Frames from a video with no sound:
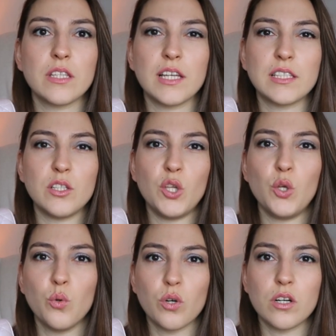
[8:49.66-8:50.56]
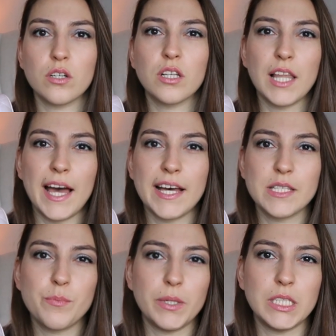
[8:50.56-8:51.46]
like the newer
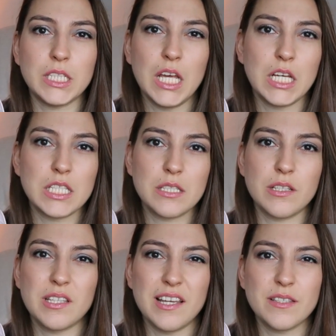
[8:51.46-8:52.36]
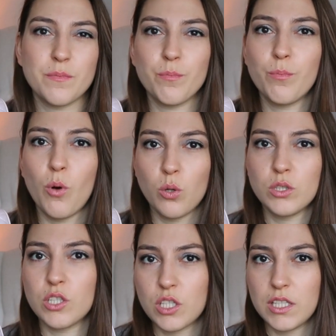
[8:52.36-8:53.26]
clasp, and it has
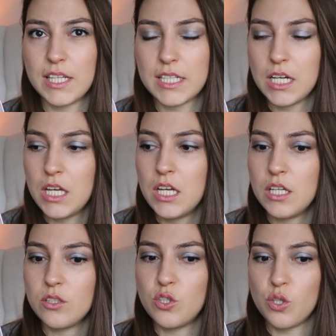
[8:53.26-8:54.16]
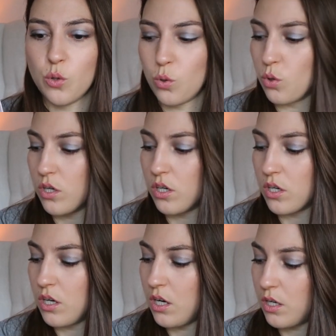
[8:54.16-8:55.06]
bolder like
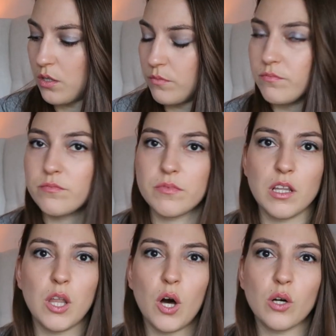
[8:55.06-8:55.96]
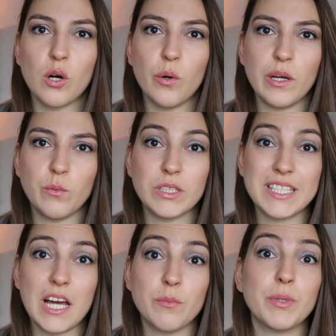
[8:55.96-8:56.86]
Dior logo and
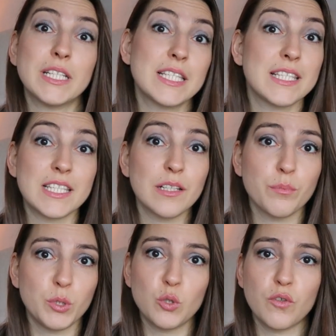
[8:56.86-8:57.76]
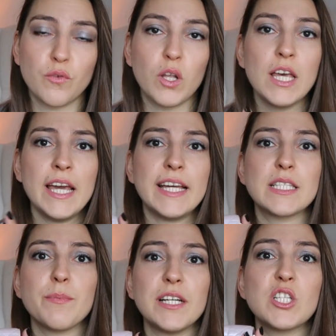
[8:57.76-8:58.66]
whatnot, but it's still beautiful.
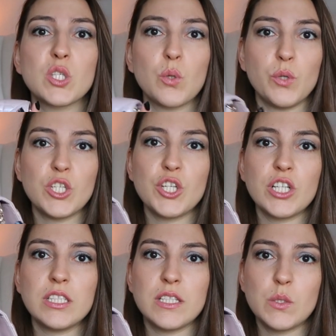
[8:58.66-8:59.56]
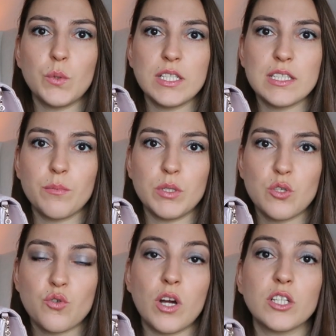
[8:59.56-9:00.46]
It's much squishier. This one is a
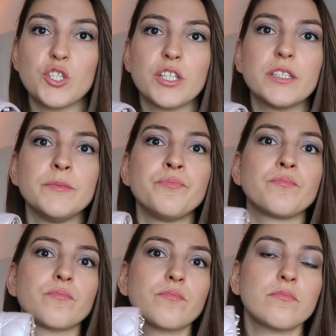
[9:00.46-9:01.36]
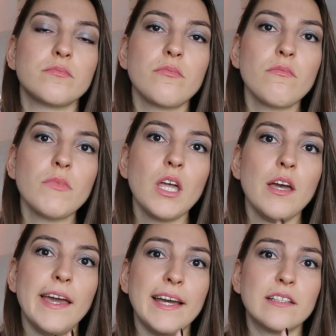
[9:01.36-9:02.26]
bit structured,
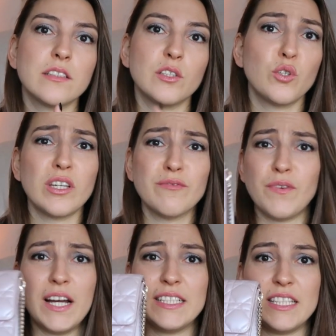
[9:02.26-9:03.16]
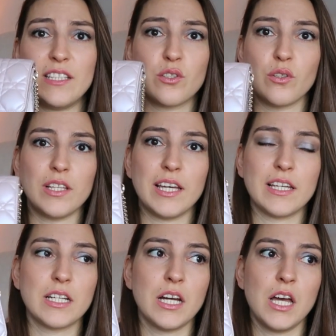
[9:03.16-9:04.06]
and you can find these on
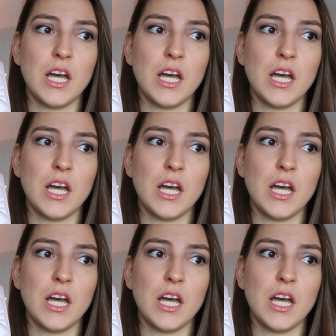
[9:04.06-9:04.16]
like